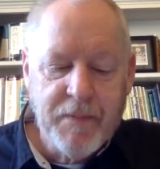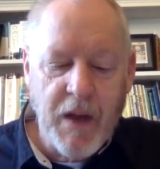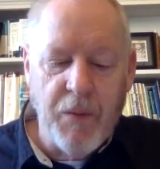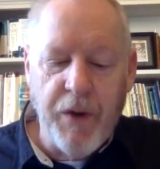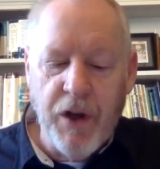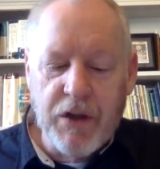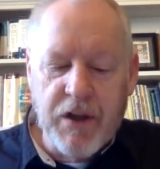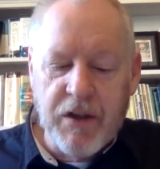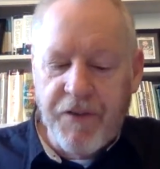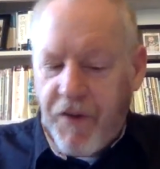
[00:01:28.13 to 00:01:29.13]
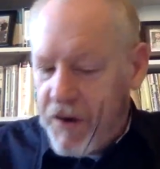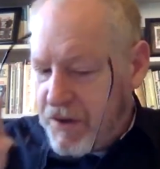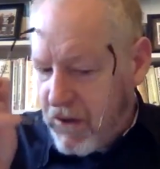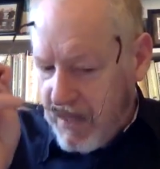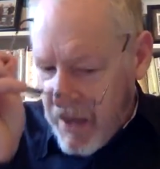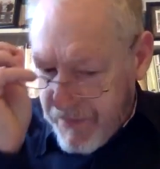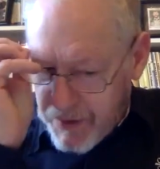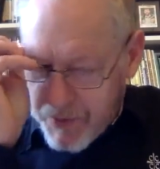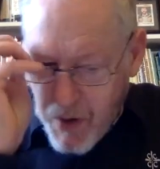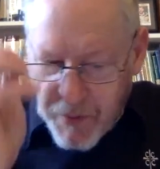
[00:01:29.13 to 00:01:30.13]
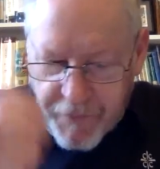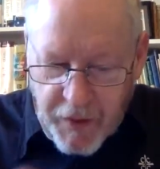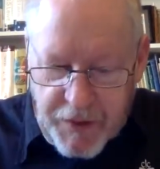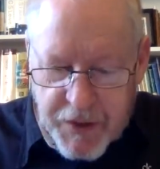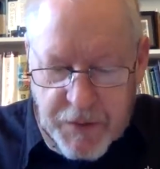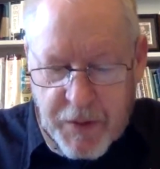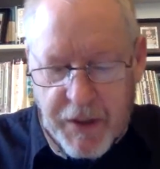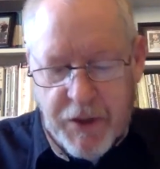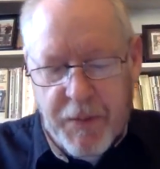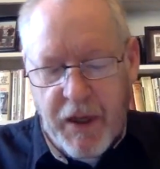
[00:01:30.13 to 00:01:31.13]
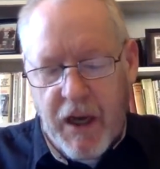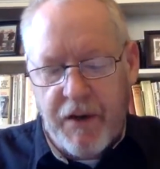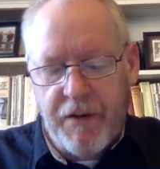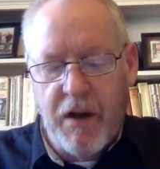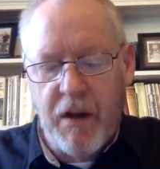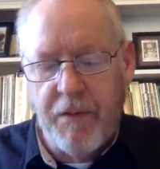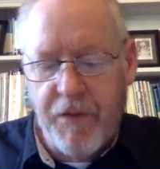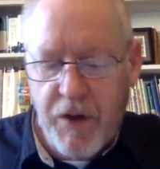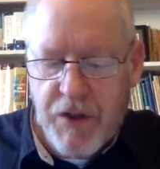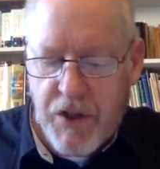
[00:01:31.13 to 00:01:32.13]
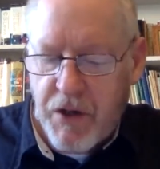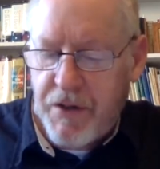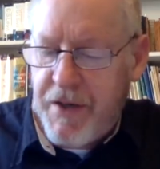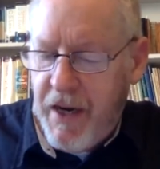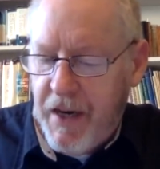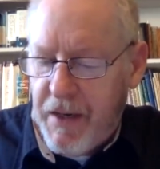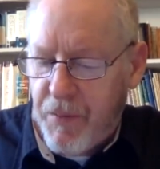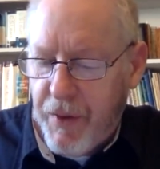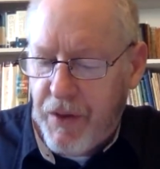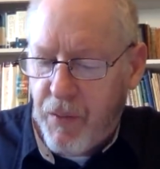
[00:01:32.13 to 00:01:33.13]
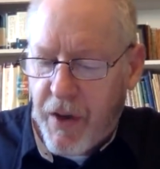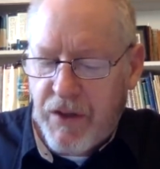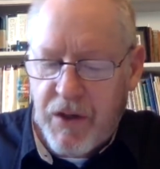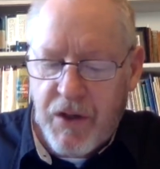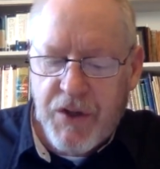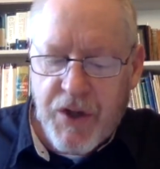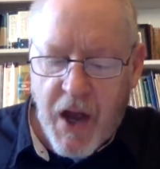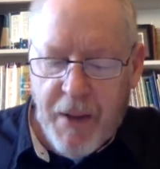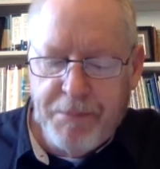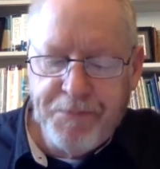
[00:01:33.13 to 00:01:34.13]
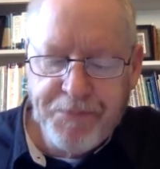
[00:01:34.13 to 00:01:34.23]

And we looked at the first 11, 12 verses, but let's begin at verse 13 and read the rest of the psalm.